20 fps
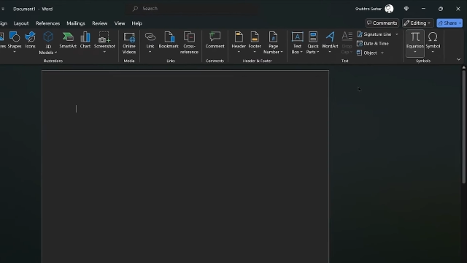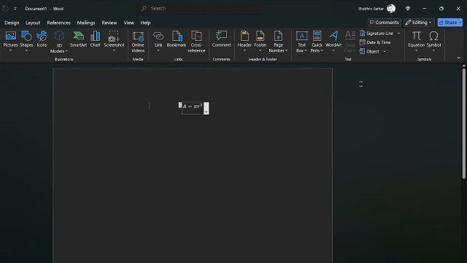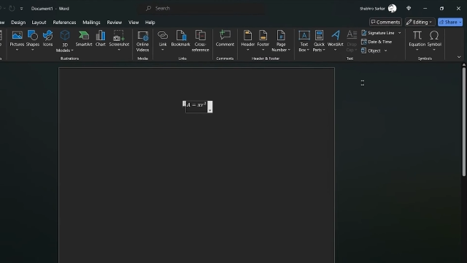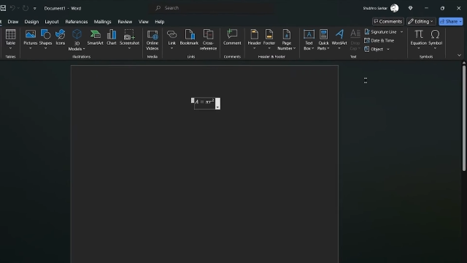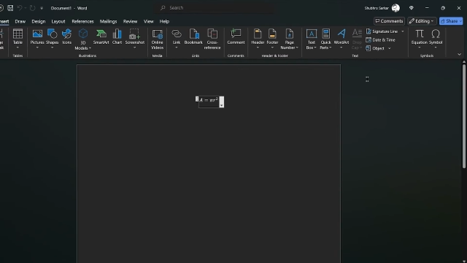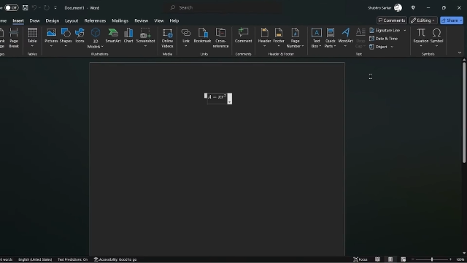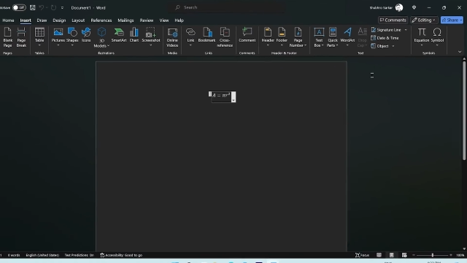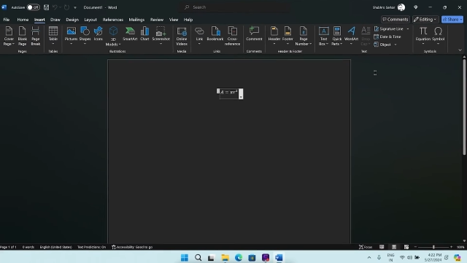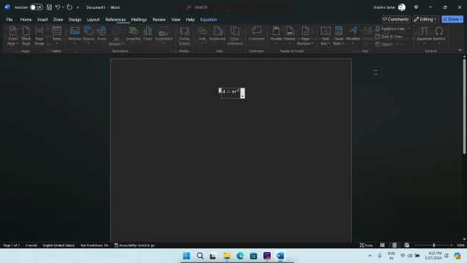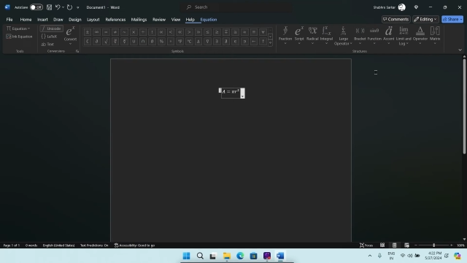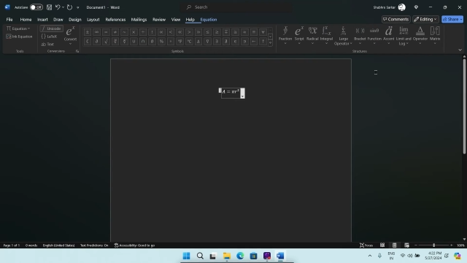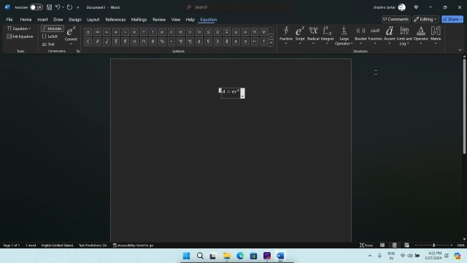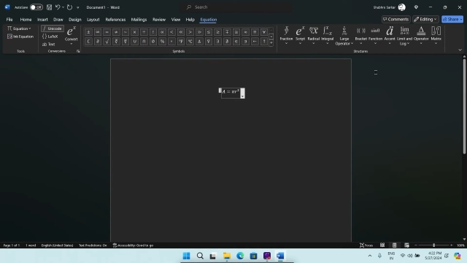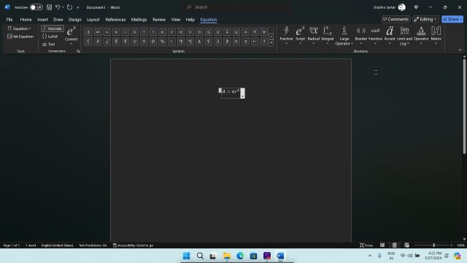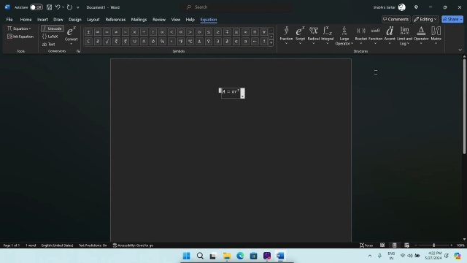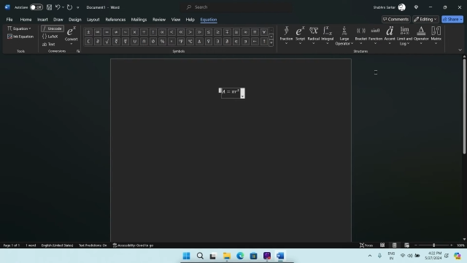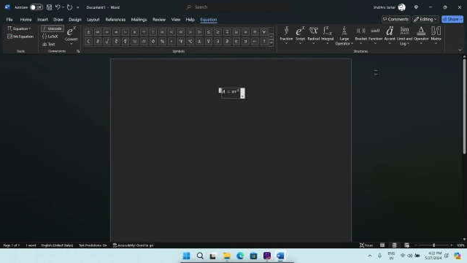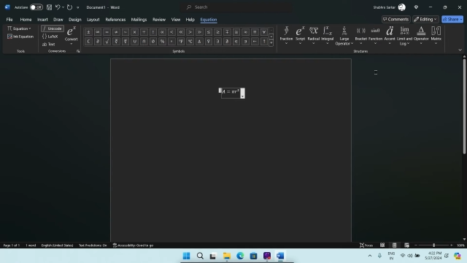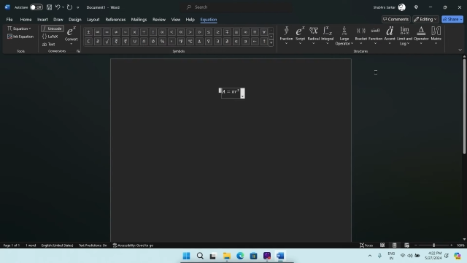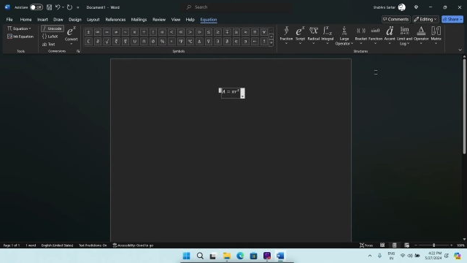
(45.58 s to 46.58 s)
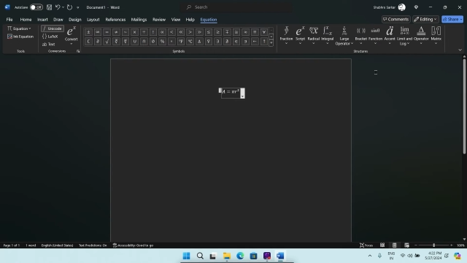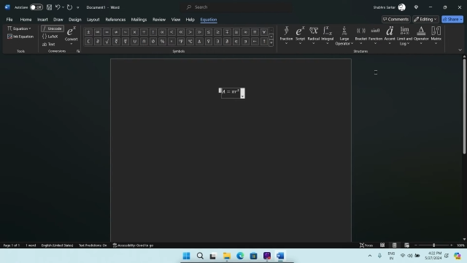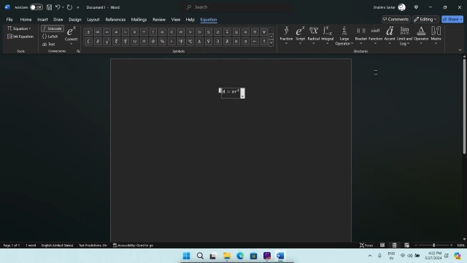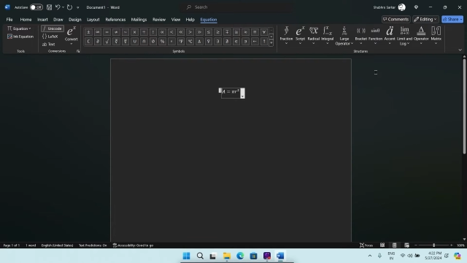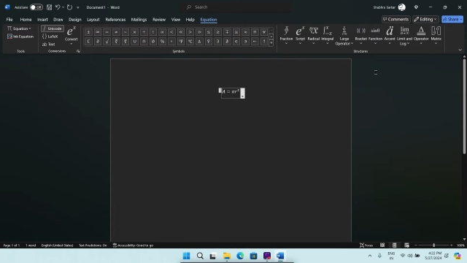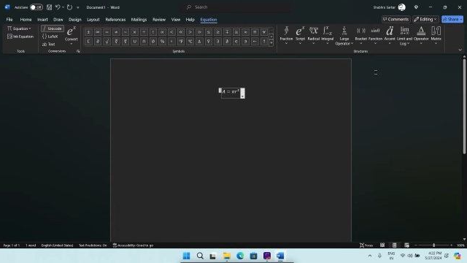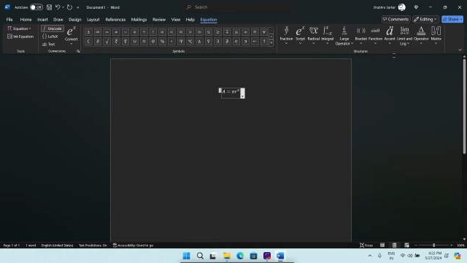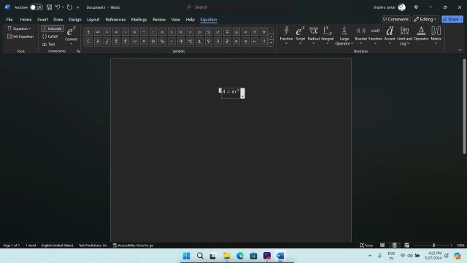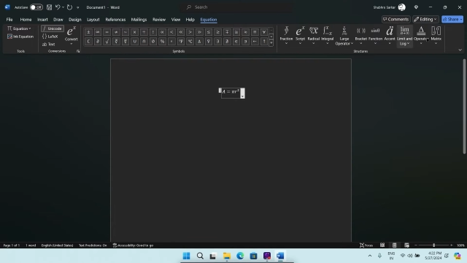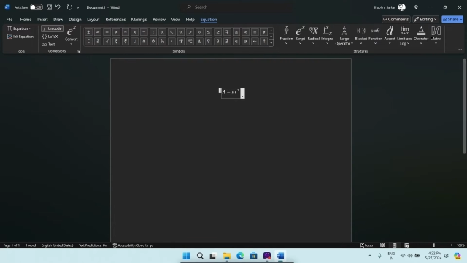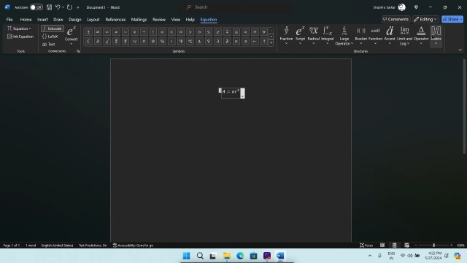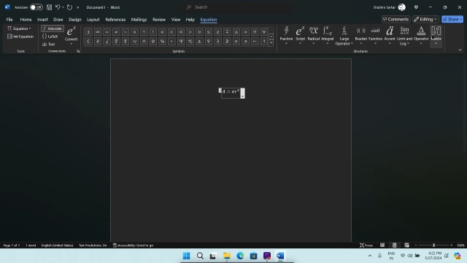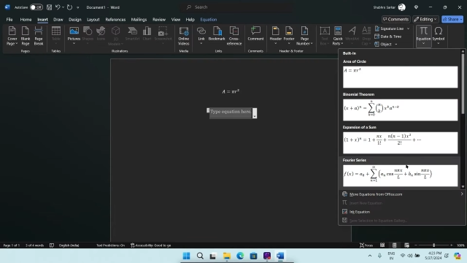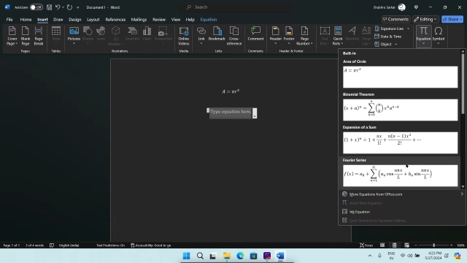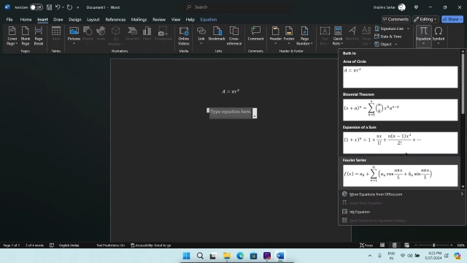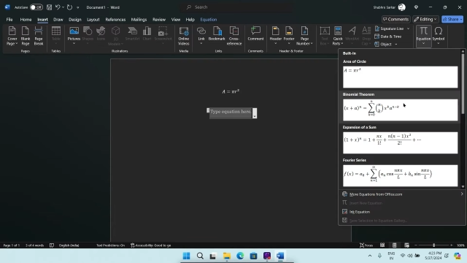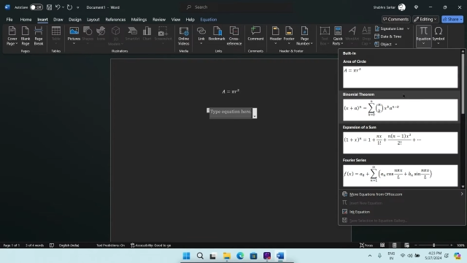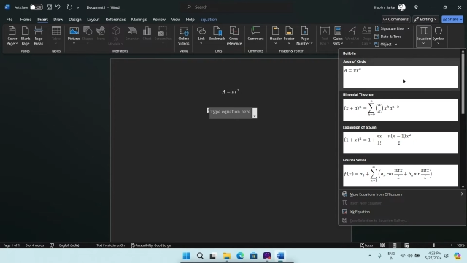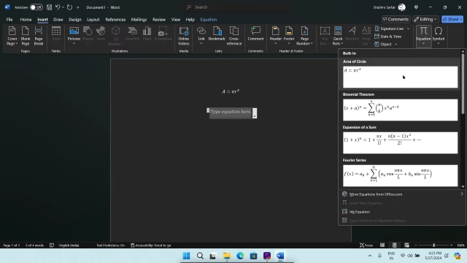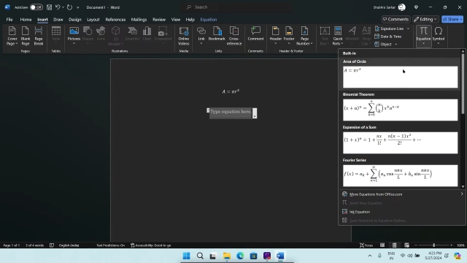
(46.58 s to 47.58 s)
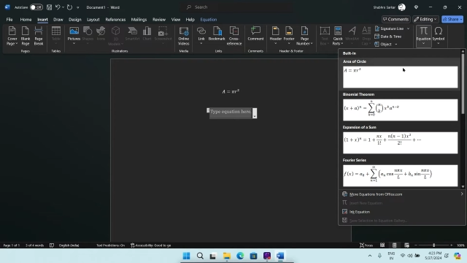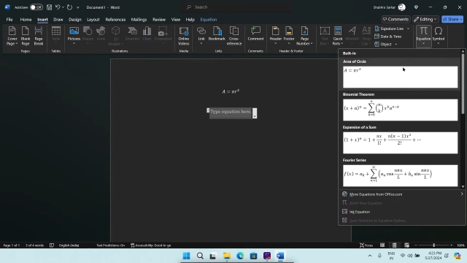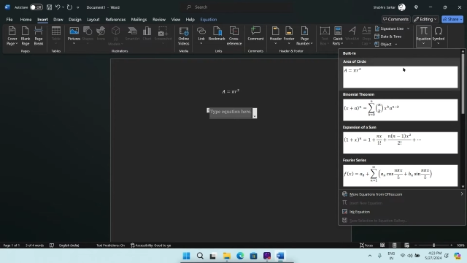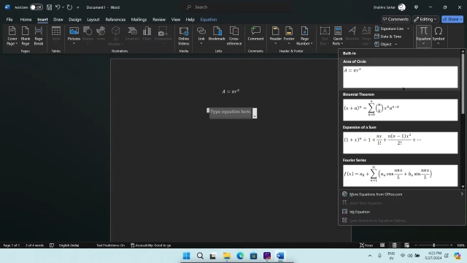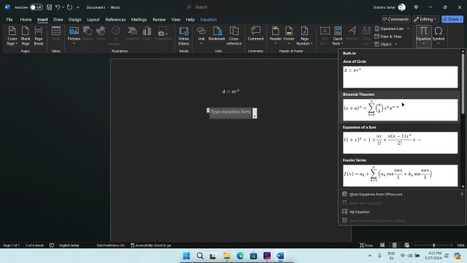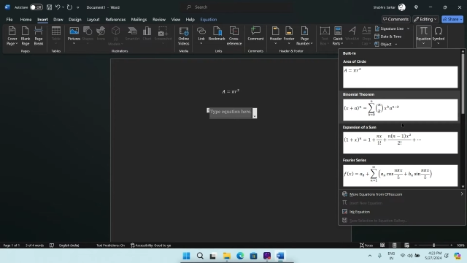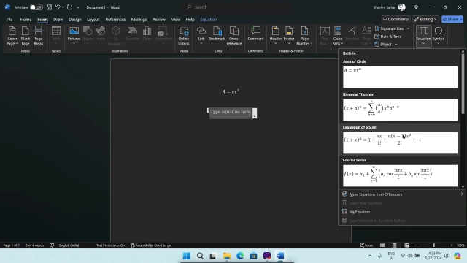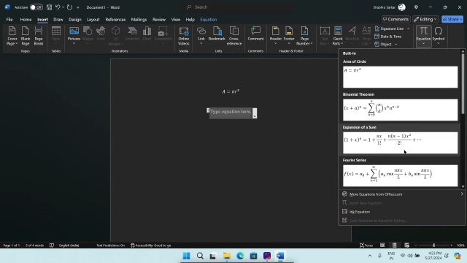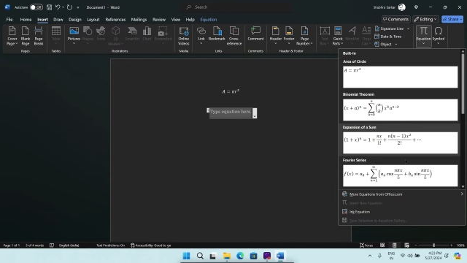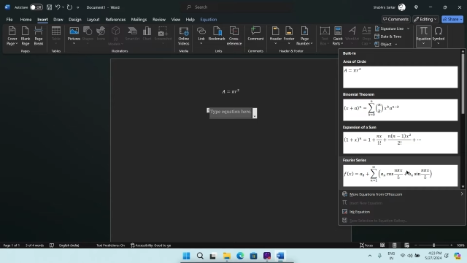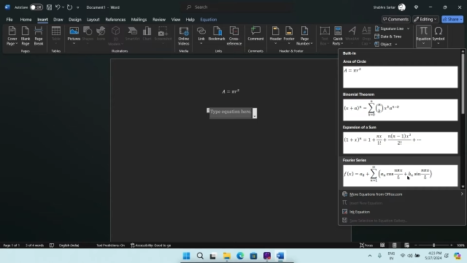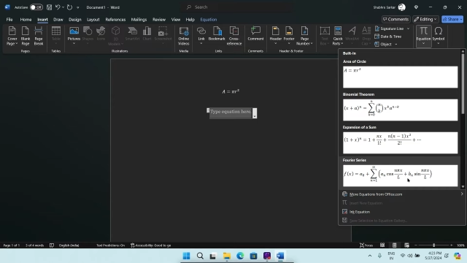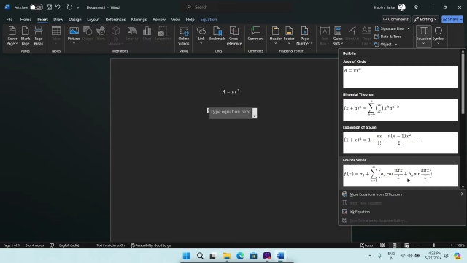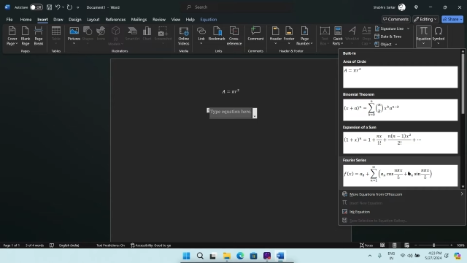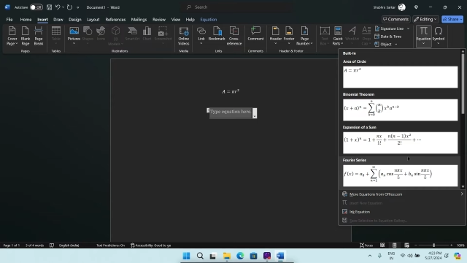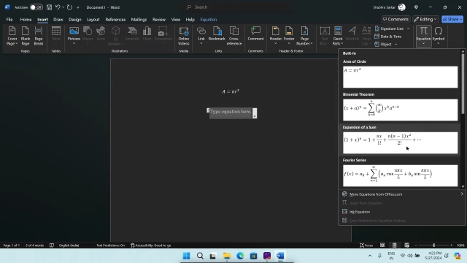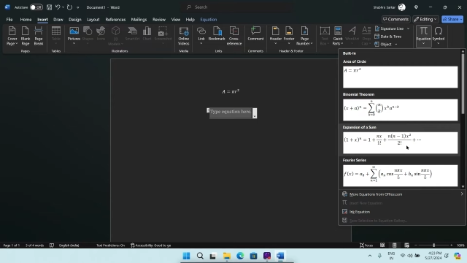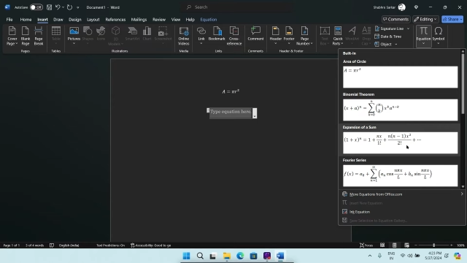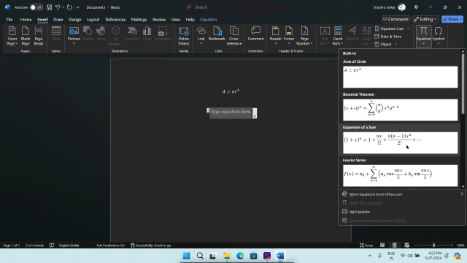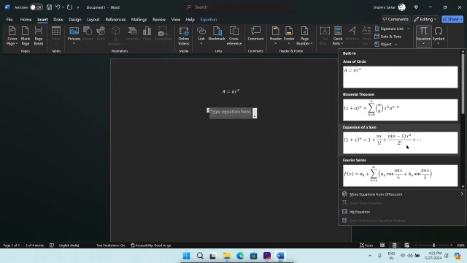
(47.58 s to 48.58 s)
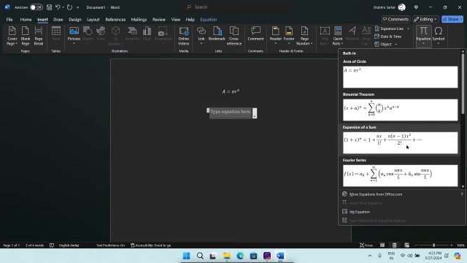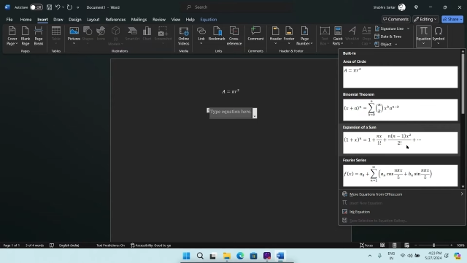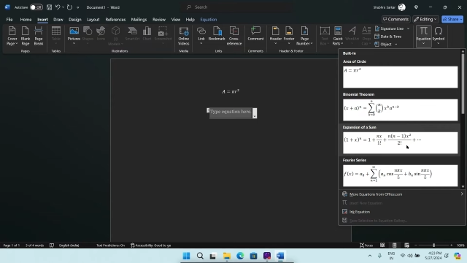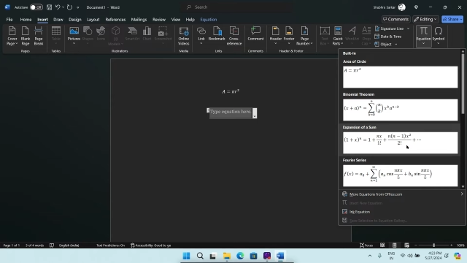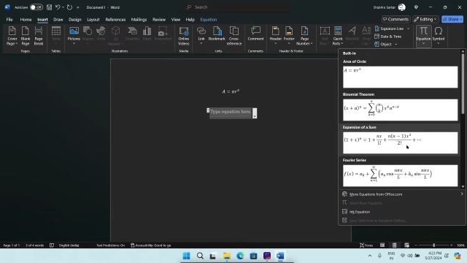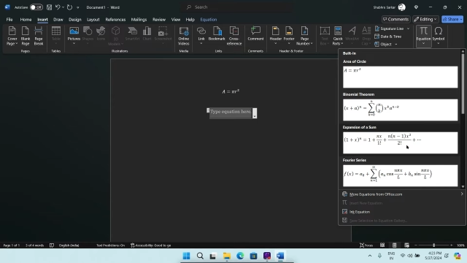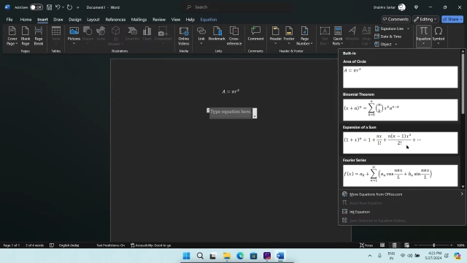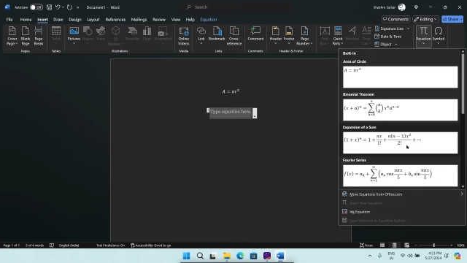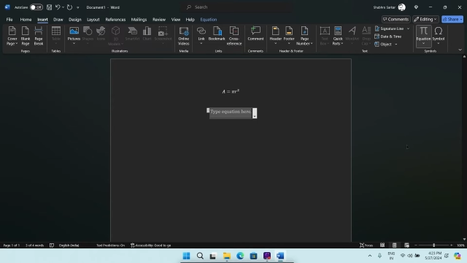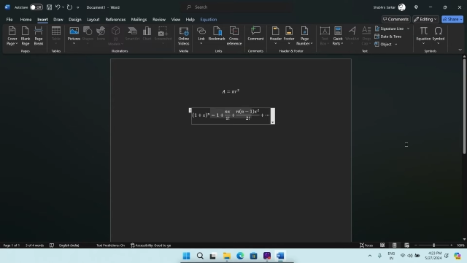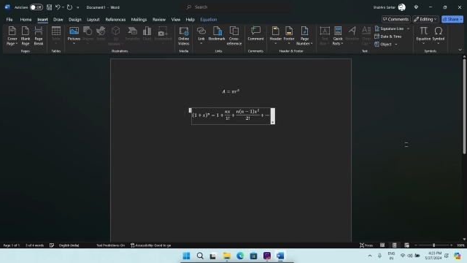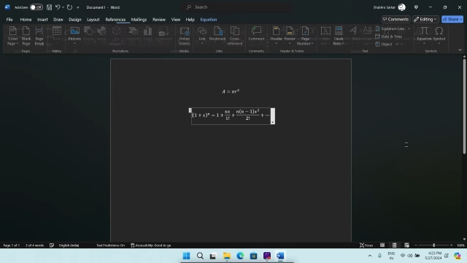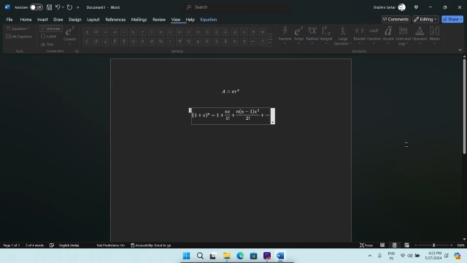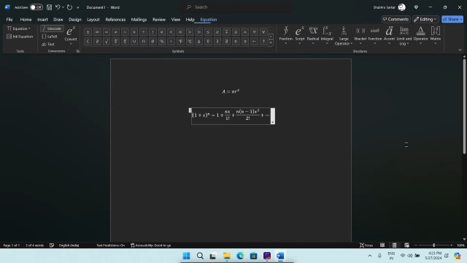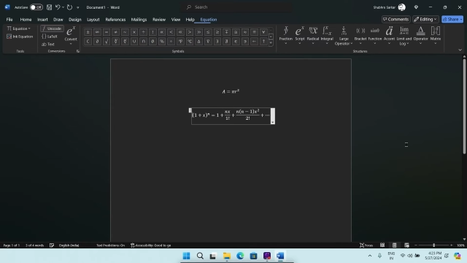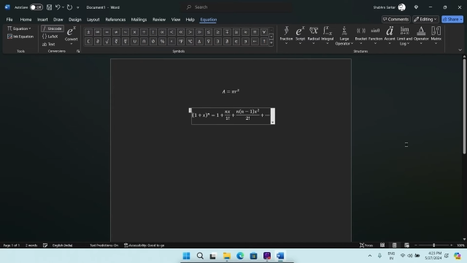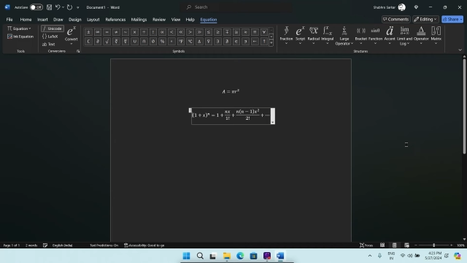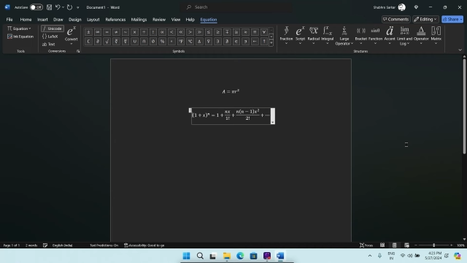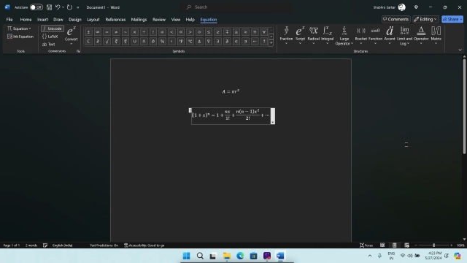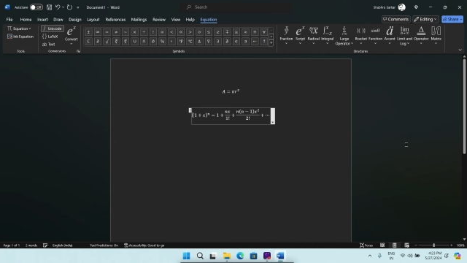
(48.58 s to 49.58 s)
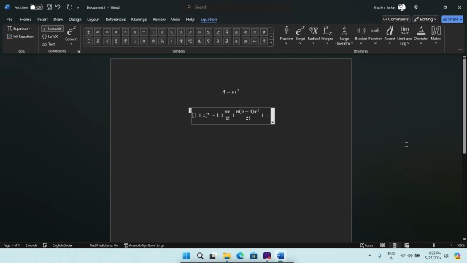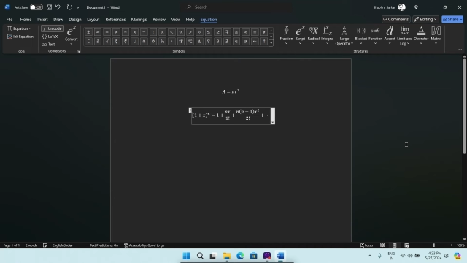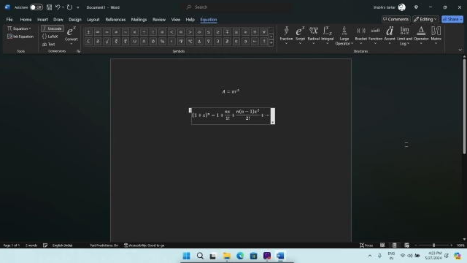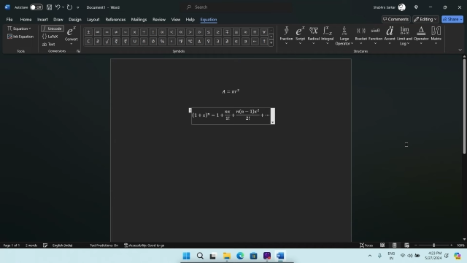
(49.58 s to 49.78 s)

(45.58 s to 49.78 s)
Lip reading: (no speaker visible)